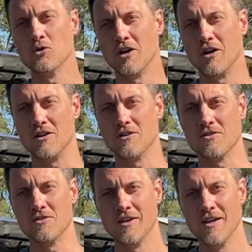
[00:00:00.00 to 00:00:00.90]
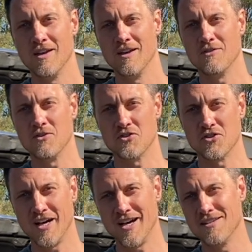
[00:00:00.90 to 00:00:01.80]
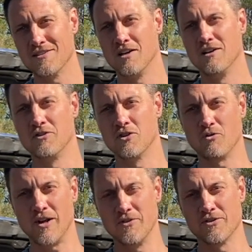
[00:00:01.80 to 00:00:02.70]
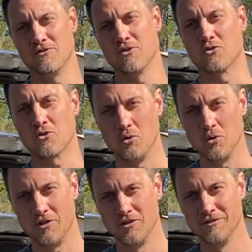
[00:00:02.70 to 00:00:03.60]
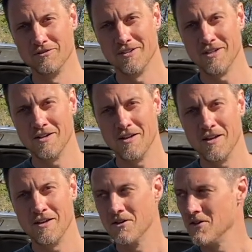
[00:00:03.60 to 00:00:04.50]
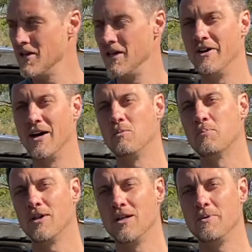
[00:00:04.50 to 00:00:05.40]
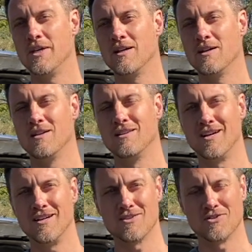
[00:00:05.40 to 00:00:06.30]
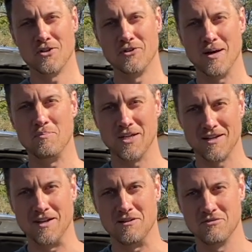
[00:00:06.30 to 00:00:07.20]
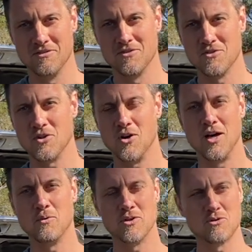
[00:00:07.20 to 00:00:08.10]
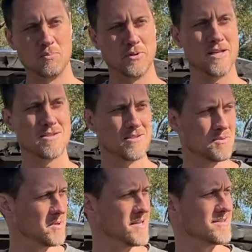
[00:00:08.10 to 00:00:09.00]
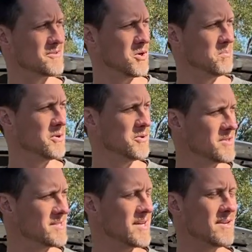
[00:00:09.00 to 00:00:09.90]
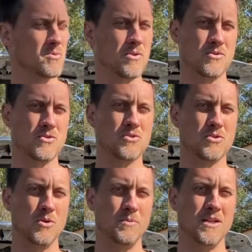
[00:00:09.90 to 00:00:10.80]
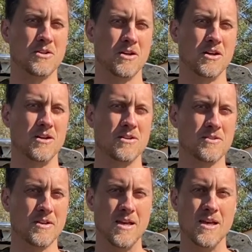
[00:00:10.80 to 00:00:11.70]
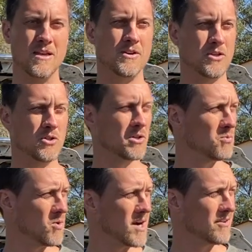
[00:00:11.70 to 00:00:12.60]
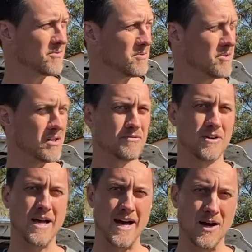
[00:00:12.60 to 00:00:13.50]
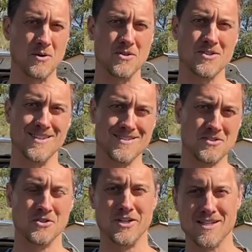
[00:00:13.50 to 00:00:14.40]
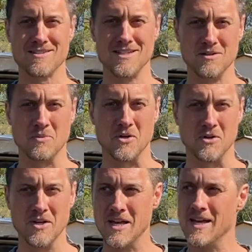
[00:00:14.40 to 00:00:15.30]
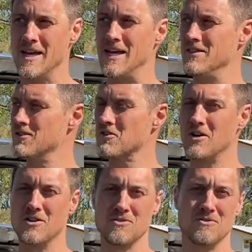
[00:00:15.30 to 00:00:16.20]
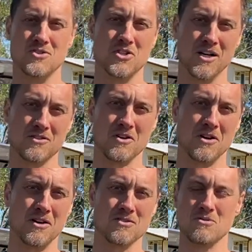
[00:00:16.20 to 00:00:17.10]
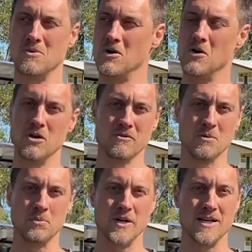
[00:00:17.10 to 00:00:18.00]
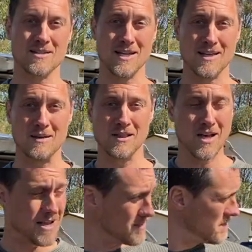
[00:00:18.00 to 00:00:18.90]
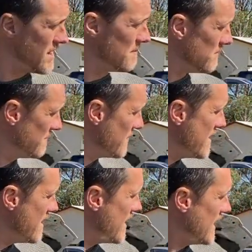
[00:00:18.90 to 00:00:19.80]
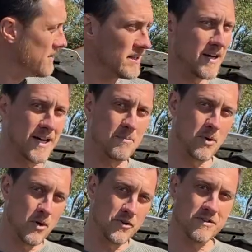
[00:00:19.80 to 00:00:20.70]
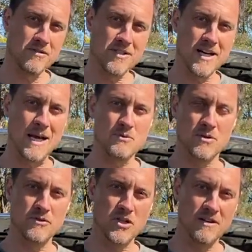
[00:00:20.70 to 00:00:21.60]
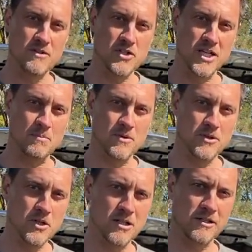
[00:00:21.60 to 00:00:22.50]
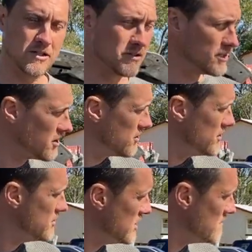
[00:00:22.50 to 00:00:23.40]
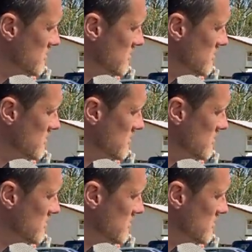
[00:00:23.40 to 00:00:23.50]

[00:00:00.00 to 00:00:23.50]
cars, the size of the grounds of your school. And that would probably be still not big enough. So I went to a place, this place is called Pull and Save, where there's so many cars that you can walk through there for hours and still not see them all. And these cars are junked cars from all over the place, and they line them up. And they line up all different types. So if you have a Jeep, you could literally go to the Jeep